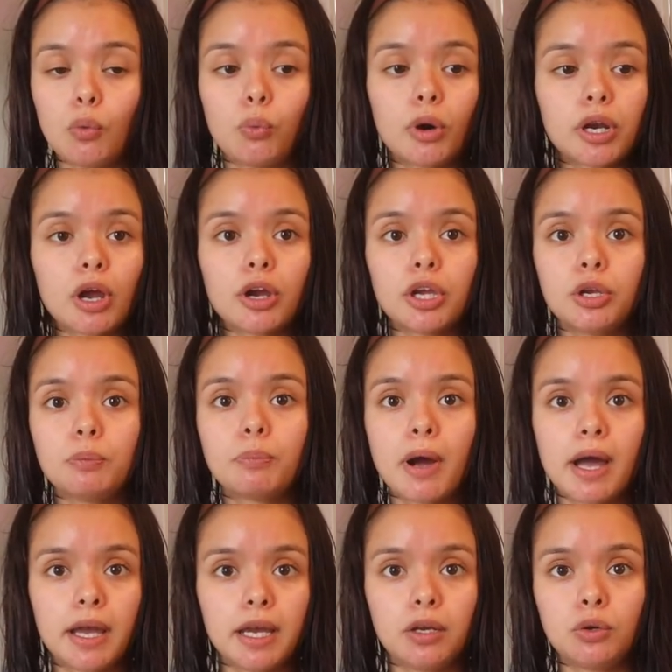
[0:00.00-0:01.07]
What are you
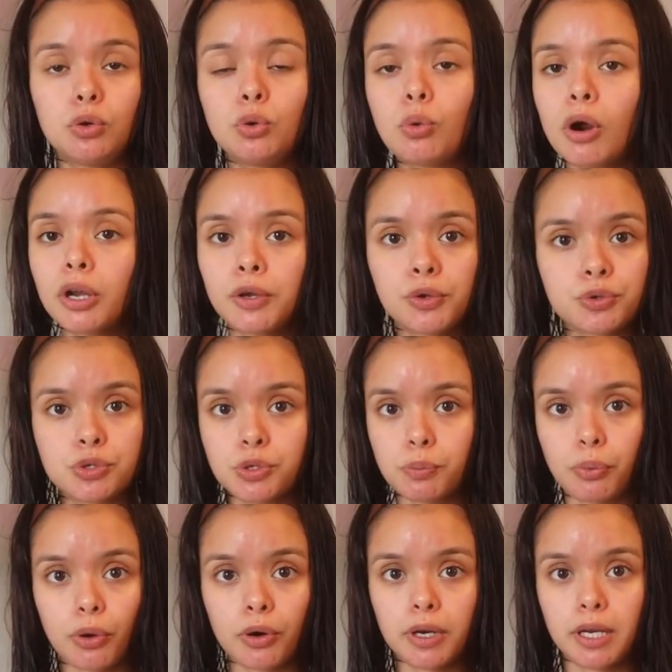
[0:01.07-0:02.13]
buying? Who are you
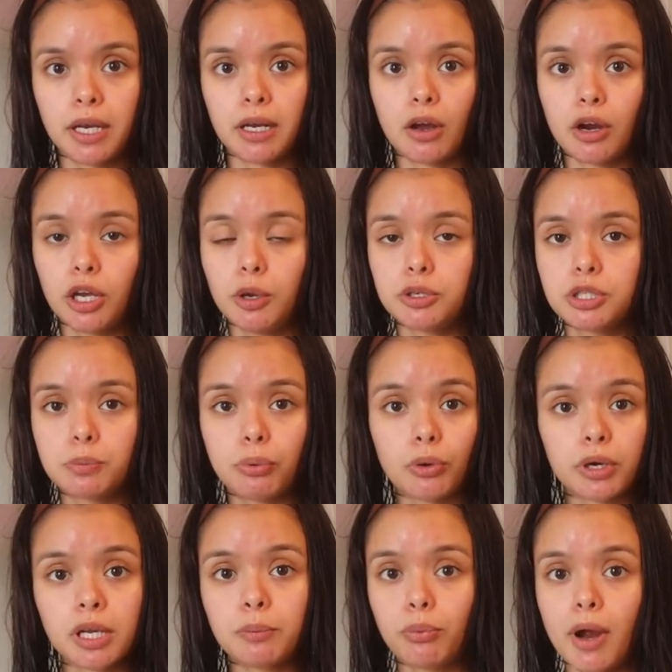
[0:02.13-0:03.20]
supporting? Are you
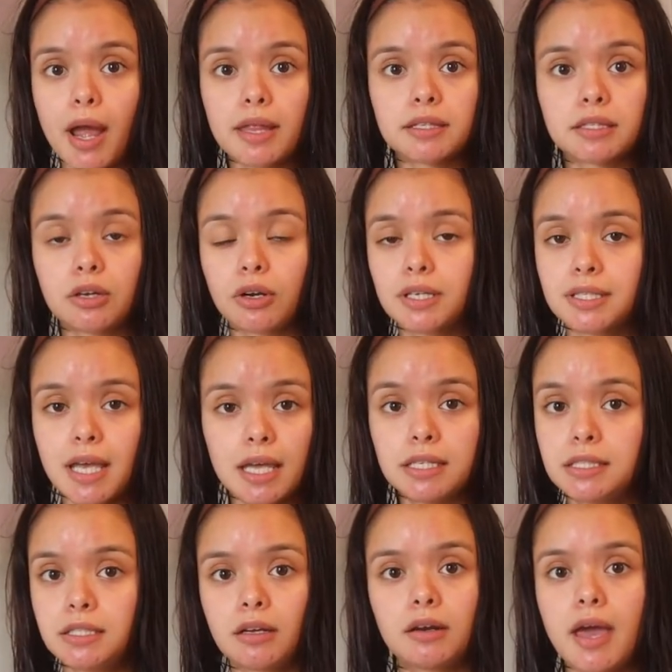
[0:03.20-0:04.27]
supporting brands that are
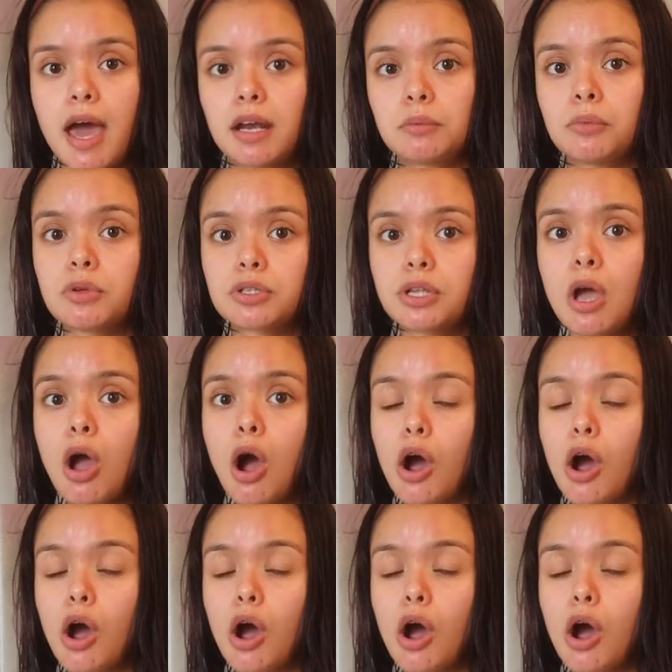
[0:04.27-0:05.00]
testing on animals?